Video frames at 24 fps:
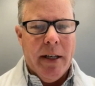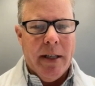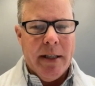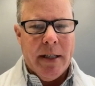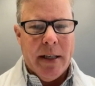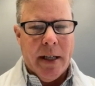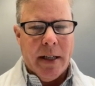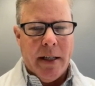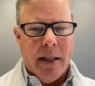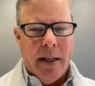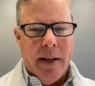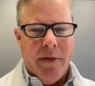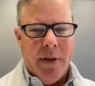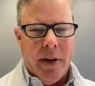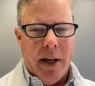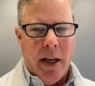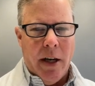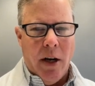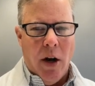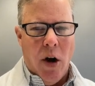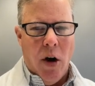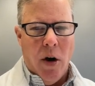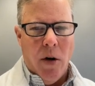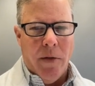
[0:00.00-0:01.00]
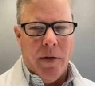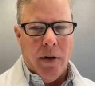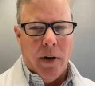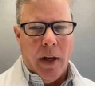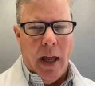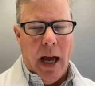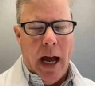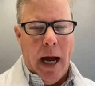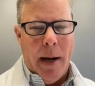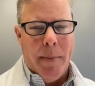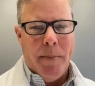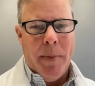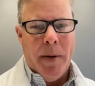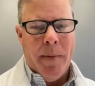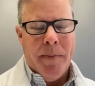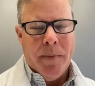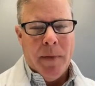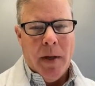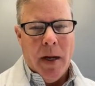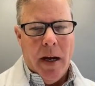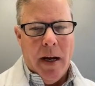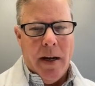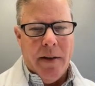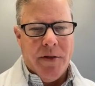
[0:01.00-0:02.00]
the significant overlap
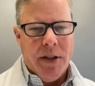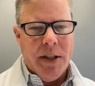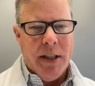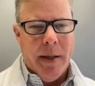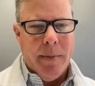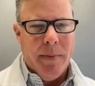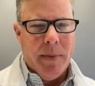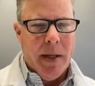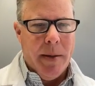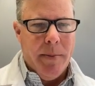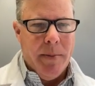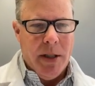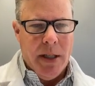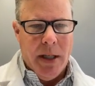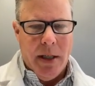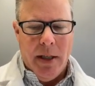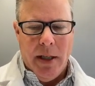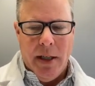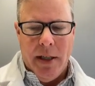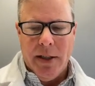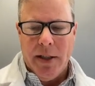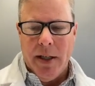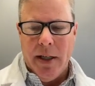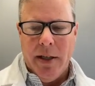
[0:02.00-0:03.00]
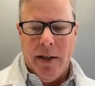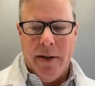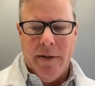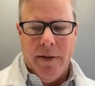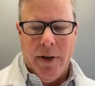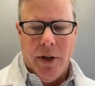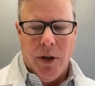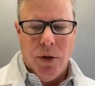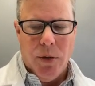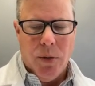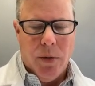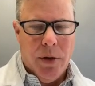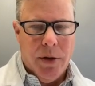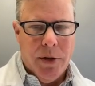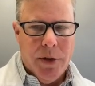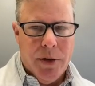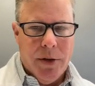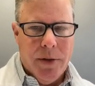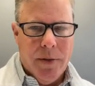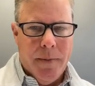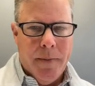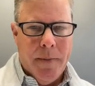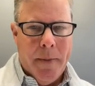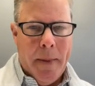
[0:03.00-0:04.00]
of symptoms in these individuals.